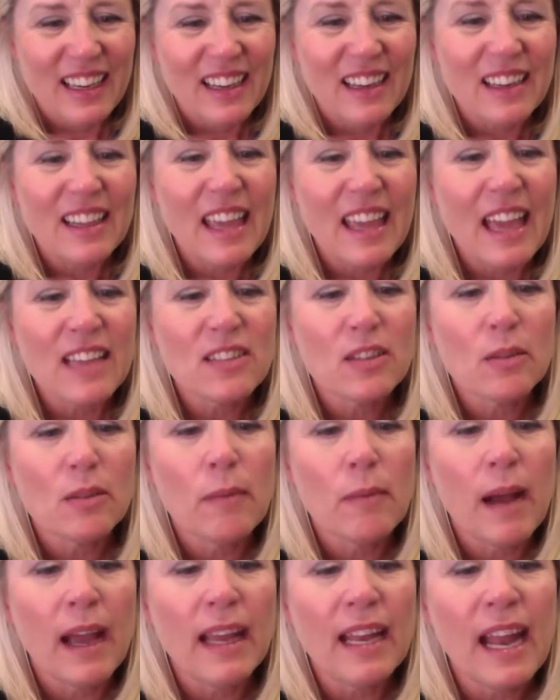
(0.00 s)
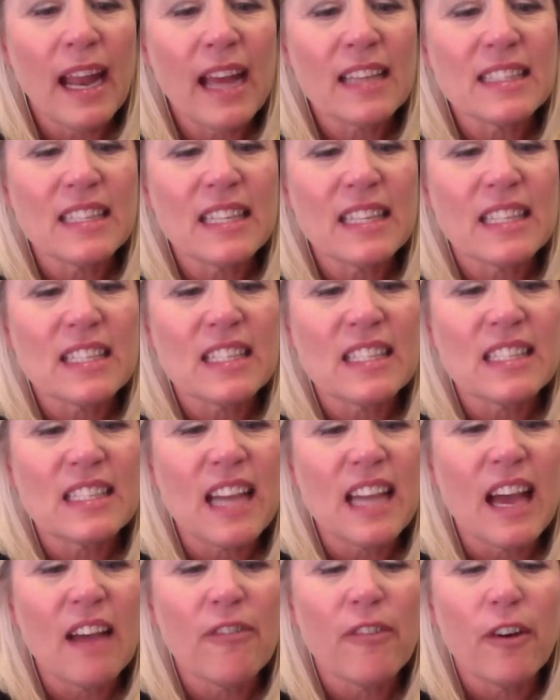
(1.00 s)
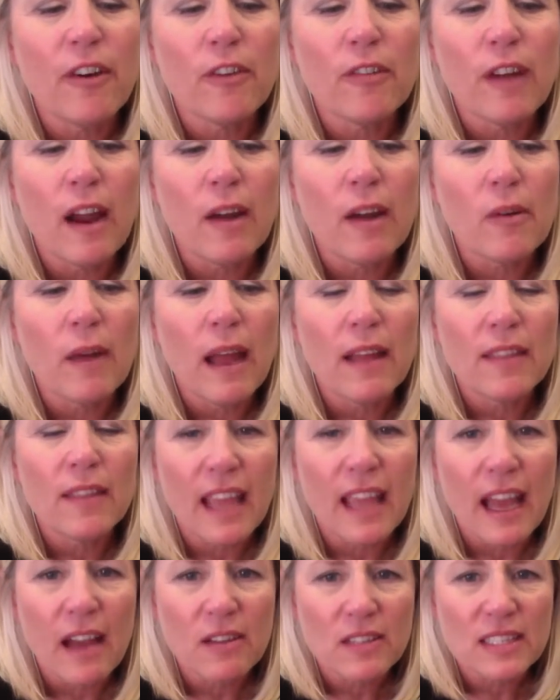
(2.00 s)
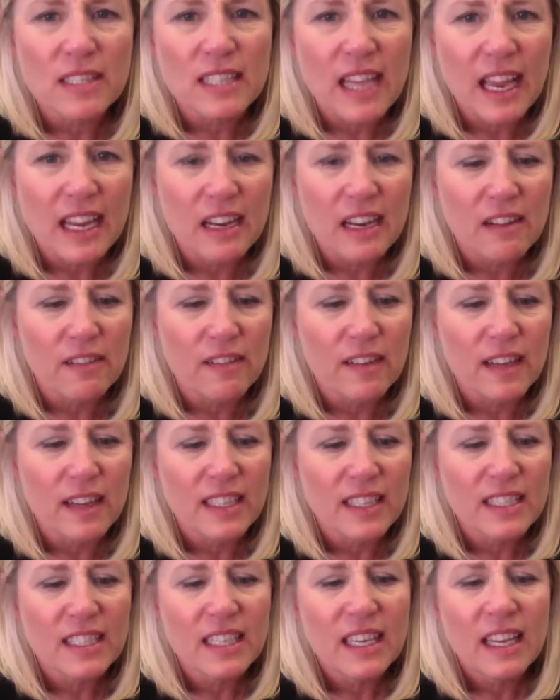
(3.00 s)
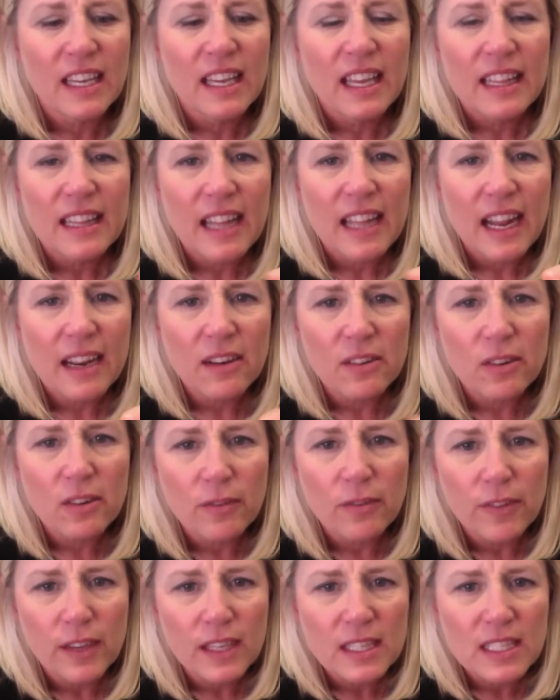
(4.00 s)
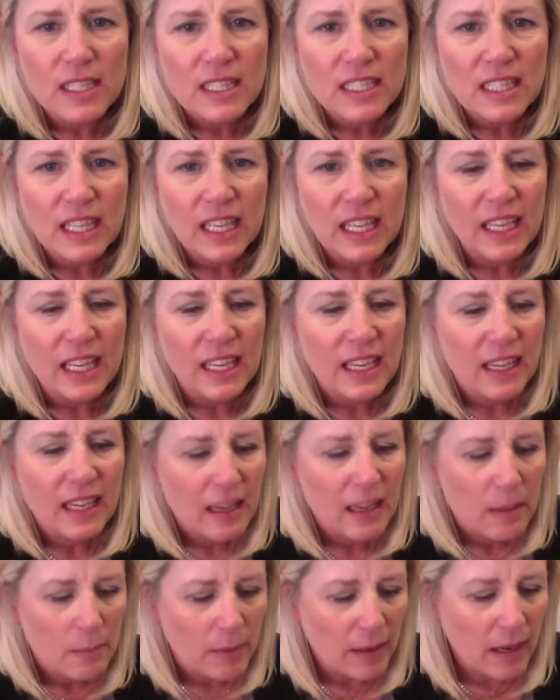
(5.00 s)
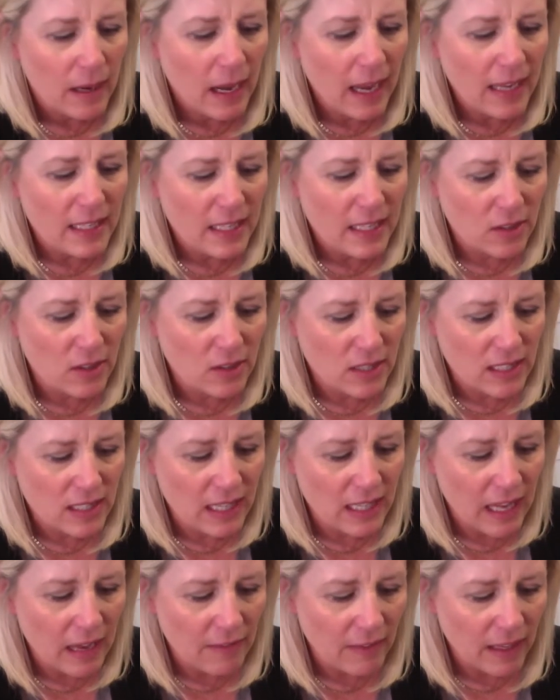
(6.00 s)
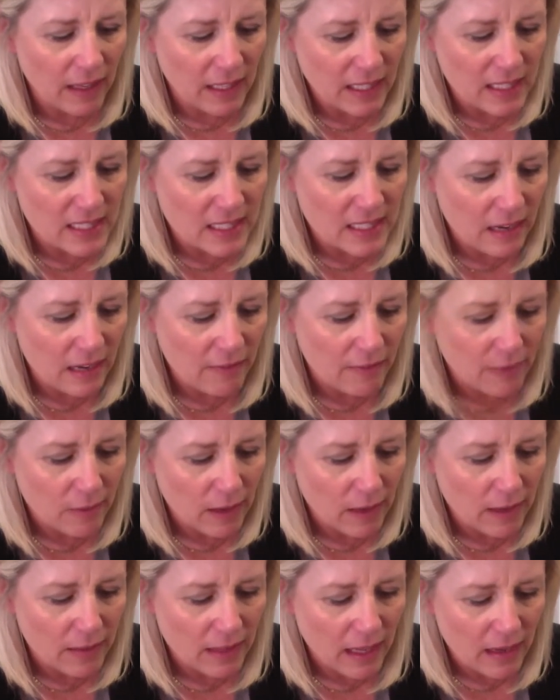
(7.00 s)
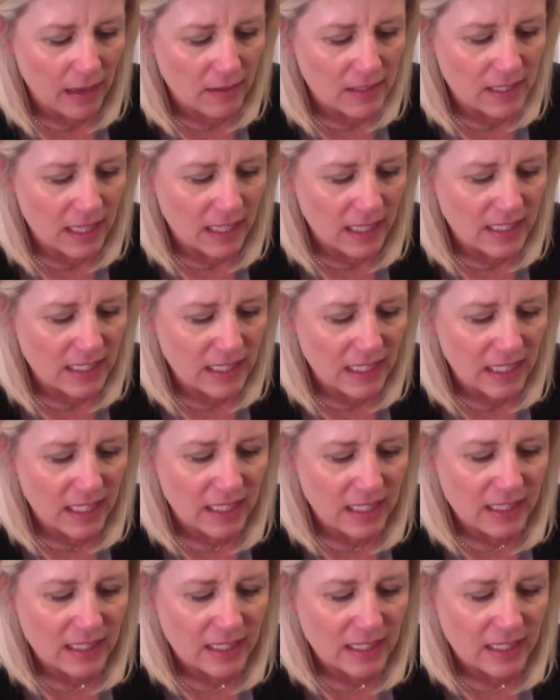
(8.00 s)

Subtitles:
Okay, so mine has this stuff around the outside of it that I don't know if you can see. But Kai, yours didn't have any stuff around the outside, did it?